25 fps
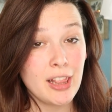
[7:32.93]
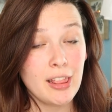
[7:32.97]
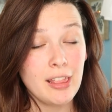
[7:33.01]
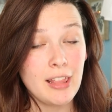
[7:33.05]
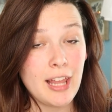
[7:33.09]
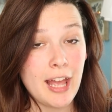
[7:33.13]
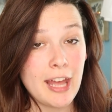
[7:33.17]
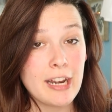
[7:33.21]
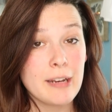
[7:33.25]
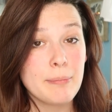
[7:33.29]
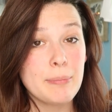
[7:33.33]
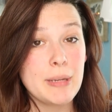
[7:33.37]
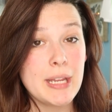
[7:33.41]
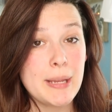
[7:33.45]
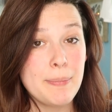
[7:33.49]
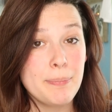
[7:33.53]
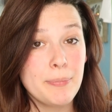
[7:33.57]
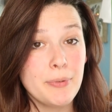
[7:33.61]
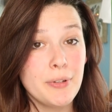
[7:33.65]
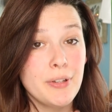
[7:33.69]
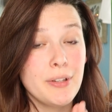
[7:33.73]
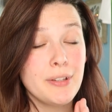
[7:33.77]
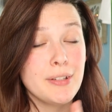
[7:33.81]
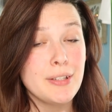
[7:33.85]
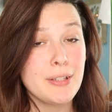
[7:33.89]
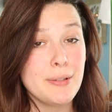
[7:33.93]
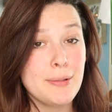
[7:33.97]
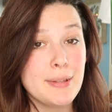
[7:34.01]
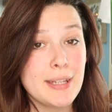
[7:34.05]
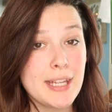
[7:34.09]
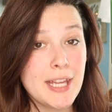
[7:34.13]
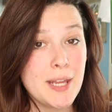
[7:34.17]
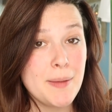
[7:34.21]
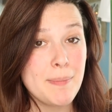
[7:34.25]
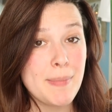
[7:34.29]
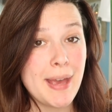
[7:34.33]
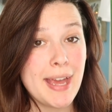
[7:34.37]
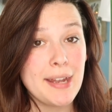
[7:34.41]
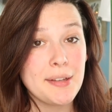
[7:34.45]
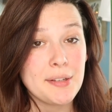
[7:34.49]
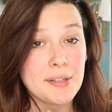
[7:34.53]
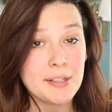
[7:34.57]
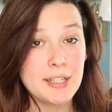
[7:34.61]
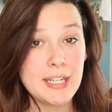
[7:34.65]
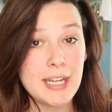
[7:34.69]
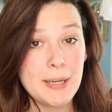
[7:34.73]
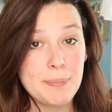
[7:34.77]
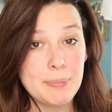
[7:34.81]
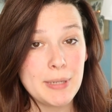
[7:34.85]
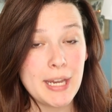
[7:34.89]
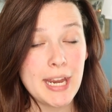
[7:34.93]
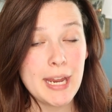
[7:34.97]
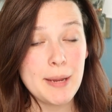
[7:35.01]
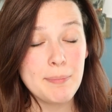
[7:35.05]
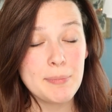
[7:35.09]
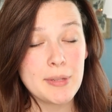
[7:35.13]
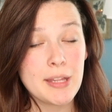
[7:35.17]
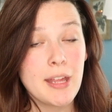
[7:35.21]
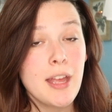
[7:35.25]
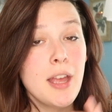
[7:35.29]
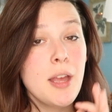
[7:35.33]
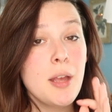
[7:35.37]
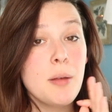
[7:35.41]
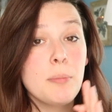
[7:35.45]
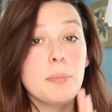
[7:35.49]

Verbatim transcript: A lot of people use heat mats or heat tapes